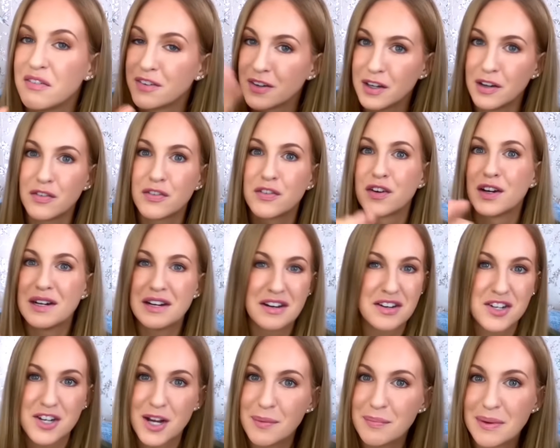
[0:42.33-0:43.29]
feel free to
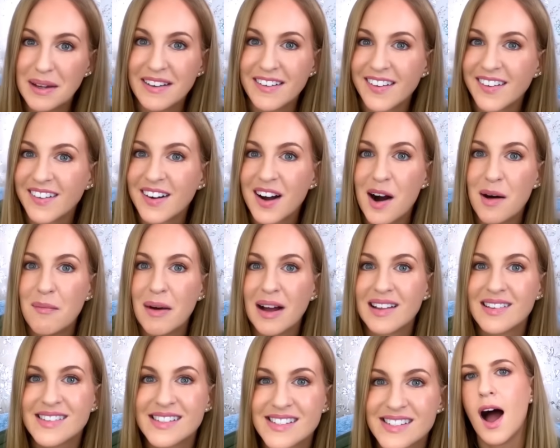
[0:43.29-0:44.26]
chip in
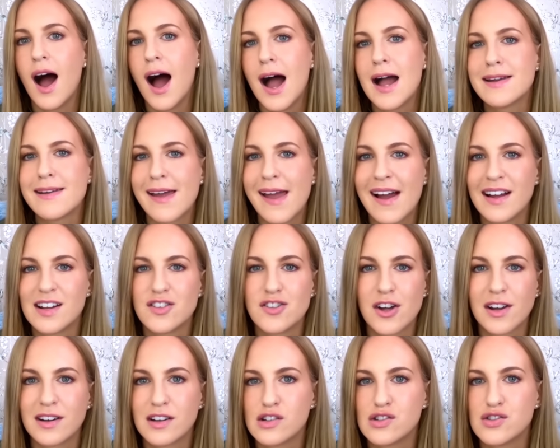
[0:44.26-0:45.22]
comments. I, Diane
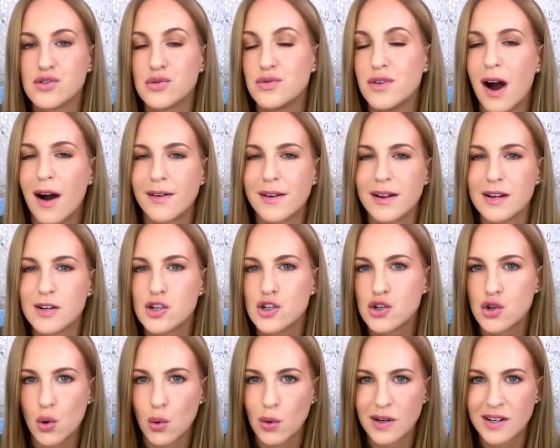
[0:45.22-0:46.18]
Jennings, do not
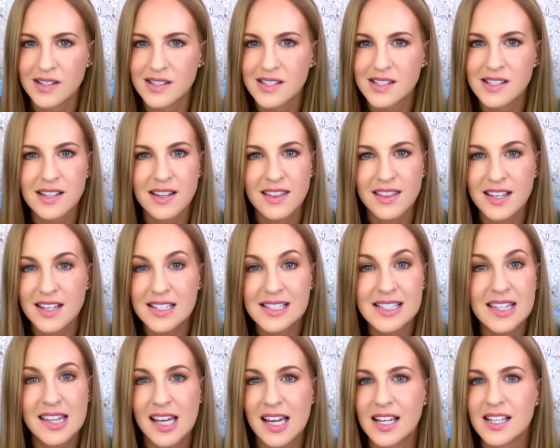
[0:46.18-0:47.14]
endorse these
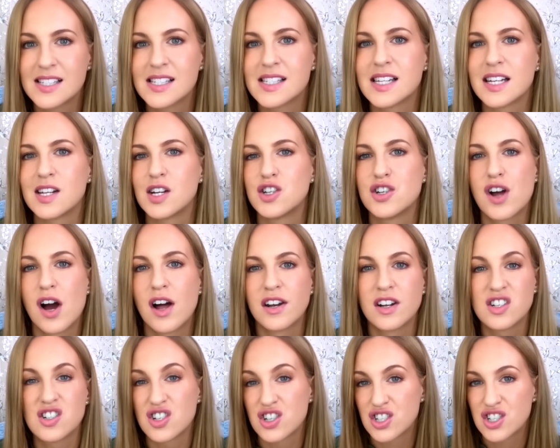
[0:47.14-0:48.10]
things that are not
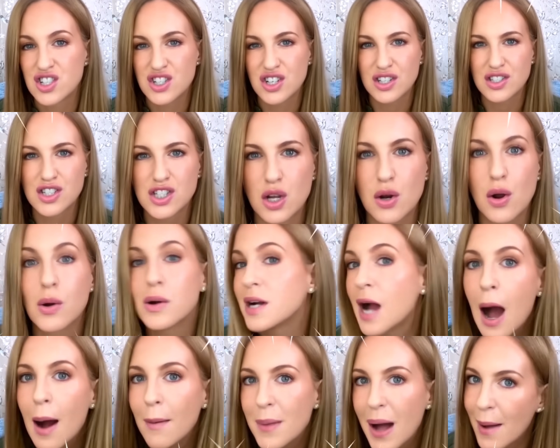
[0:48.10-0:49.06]
understood, so don't
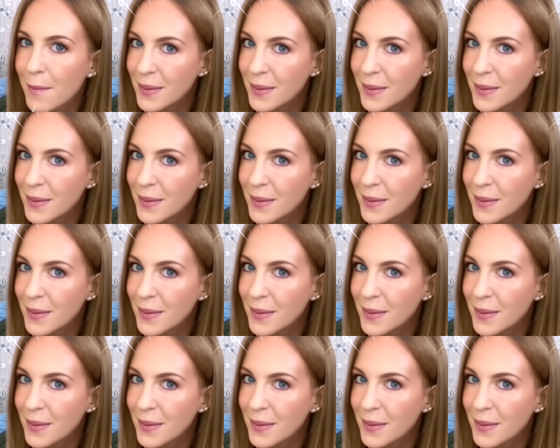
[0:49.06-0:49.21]
come at